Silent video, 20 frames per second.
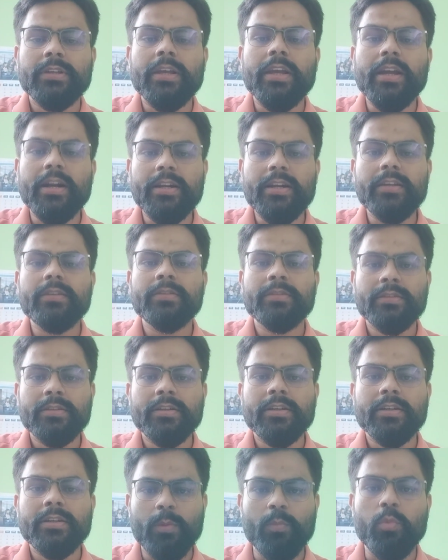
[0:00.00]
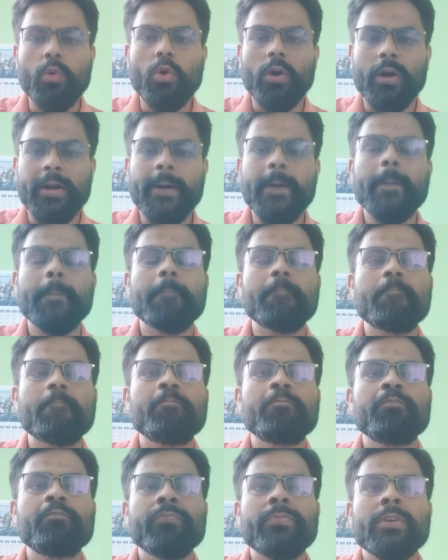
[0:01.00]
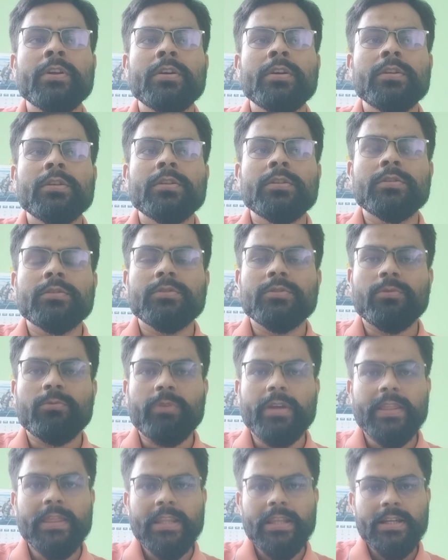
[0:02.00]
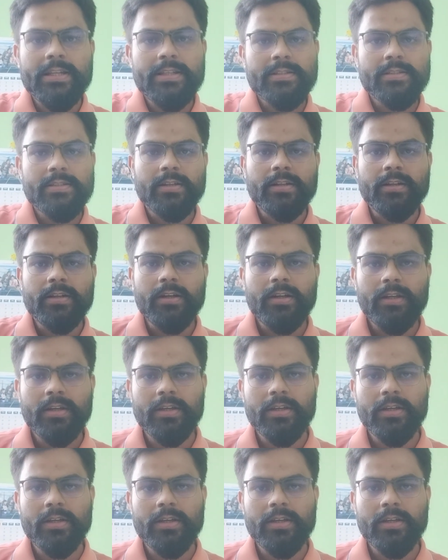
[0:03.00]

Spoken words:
getting employed. So when there is a